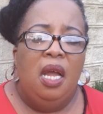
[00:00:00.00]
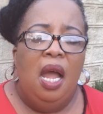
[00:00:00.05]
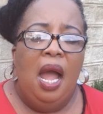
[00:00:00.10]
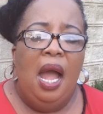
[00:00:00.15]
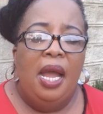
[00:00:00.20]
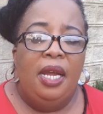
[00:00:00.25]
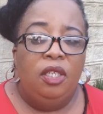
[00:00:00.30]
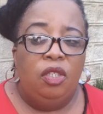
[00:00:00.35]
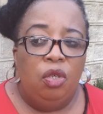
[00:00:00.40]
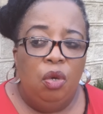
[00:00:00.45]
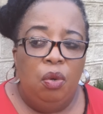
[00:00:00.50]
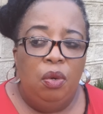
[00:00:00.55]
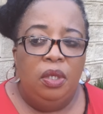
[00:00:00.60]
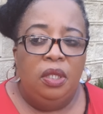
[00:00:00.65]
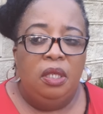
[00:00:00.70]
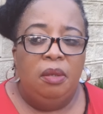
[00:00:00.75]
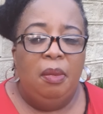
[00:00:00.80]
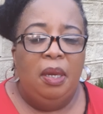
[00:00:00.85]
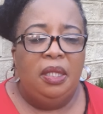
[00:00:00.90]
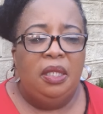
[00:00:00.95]
I told
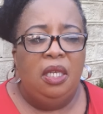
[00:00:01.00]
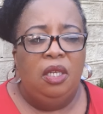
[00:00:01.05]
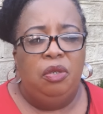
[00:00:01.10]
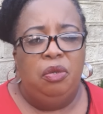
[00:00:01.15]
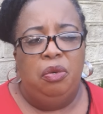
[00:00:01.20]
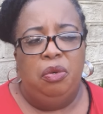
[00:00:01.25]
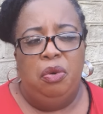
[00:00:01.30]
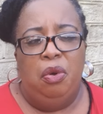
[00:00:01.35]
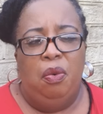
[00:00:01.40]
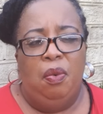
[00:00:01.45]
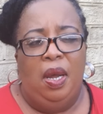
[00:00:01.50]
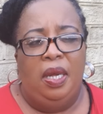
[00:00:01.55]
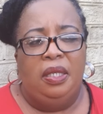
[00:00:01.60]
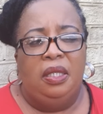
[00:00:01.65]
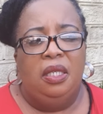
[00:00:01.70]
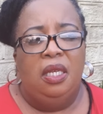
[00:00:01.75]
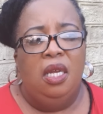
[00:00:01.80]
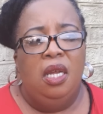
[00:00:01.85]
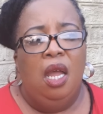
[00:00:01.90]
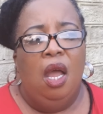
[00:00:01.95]
him, I said, you know what,
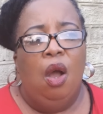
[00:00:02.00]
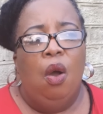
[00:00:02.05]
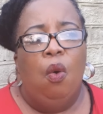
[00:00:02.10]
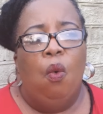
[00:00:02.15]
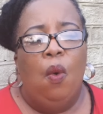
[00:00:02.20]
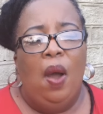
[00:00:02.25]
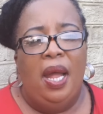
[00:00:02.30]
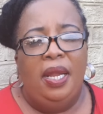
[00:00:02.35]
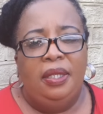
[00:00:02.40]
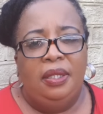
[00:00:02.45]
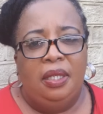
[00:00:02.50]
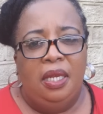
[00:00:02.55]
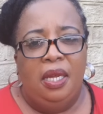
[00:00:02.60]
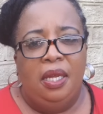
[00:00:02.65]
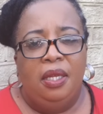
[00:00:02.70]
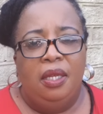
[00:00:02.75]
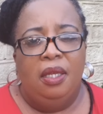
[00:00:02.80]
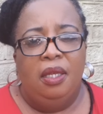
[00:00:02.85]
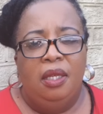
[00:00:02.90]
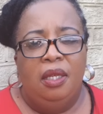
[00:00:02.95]
one
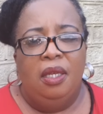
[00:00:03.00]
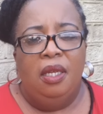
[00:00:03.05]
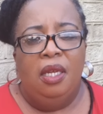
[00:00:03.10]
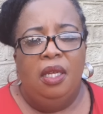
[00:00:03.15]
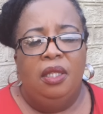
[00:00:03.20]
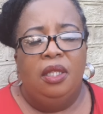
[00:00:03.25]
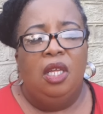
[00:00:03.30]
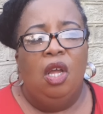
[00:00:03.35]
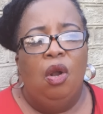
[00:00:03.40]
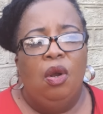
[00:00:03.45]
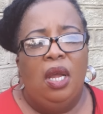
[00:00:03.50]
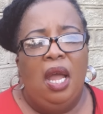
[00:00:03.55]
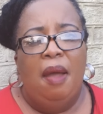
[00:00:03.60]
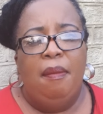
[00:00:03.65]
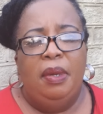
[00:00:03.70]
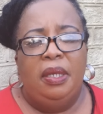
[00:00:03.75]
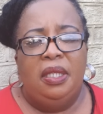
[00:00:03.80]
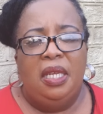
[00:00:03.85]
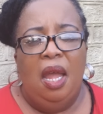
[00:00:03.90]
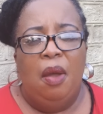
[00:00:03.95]
day there'll come
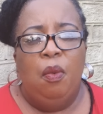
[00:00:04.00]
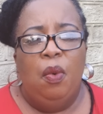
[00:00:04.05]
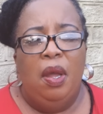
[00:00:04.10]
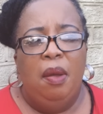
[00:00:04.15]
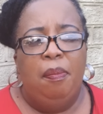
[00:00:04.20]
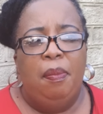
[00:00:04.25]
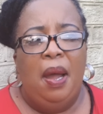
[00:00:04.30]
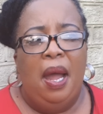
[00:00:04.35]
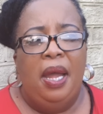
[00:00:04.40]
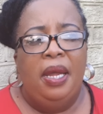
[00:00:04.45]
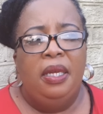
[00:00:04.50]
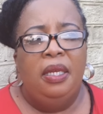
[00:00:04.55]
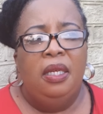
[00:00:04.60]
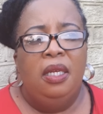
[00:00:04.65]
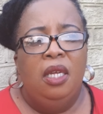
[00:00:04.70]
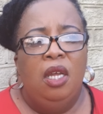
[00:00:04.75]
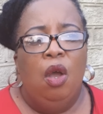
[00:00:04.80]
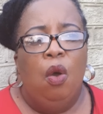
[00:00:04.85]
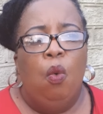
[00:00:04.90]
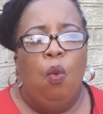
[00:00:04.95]
a time whereby
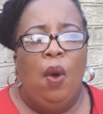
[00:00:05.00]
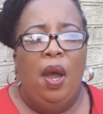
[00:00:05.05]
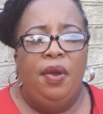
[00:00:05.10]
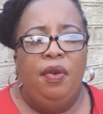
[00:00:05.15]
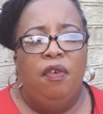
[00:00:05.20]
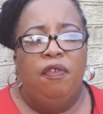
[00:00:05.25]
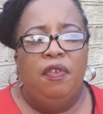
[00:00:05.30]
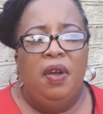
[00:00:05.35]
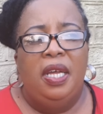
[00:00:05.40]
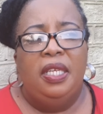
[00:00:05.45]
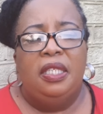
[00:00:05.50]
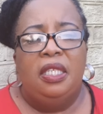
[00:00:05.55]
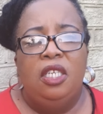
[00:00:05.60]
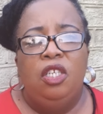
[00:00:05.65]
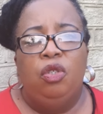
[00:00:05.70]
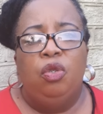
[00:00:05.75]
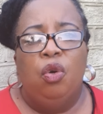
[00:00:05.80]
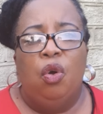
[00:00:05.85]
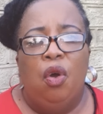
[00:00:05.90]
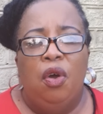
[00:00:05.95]
one of us need
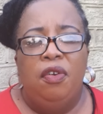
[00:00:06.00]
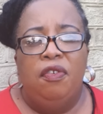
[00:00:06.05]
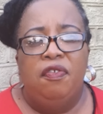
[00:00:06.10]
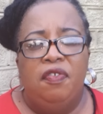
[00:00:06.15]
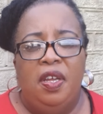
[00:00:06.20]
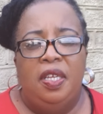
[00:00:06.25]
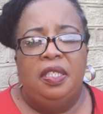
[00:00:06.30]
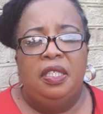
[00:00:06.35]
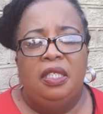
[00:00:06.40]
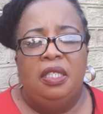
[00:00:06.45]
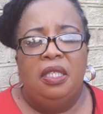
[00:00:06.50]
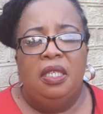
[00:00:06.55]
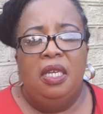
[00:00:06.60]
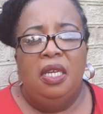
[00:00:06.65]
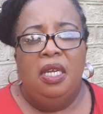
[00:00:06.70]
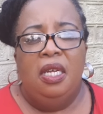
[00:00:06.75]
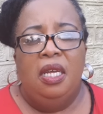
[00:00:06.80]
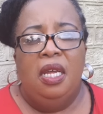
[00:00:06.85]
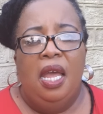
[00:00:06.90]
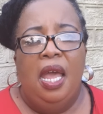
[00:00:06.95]
to confess,
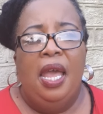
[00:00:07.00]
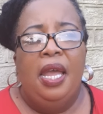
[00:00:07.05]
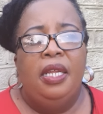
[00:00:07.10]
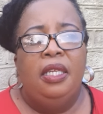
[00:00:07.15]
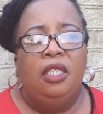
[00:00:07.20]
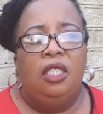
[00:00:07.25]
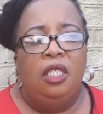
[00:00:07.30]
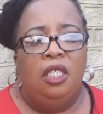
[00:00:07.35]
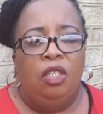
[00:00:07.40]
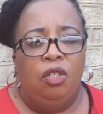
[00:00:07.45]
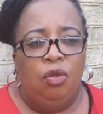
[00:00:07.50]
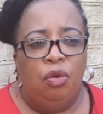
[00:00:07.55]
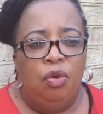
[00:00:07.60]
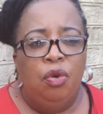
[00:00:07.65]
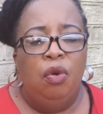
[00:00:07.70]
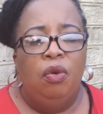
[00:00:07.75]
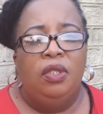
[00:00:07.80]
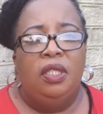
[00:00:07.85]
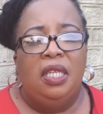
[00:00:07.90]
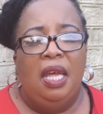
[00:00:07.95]
and you
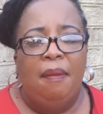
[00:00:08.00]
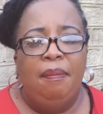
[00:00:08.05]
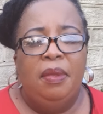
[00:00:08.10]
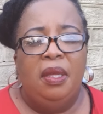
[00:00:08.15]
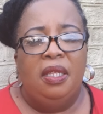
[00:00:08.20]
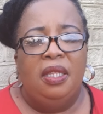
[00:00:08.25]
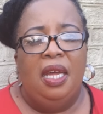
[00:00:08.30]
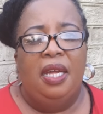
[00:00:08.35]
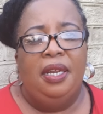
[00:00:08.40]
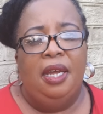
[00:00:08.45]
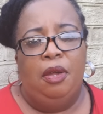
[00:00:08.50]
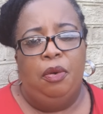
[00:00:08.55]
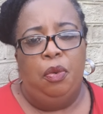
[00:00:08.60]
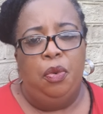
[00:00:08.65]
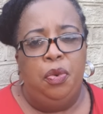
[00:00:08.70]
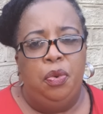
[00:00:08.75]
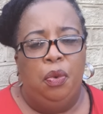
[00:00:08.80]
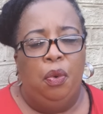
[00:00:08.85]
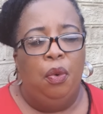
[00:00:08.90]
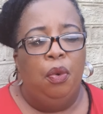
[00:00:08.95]
know something that I
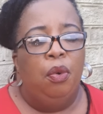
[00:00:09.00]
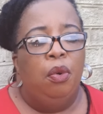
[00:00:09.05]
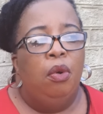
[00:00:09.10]
don't know.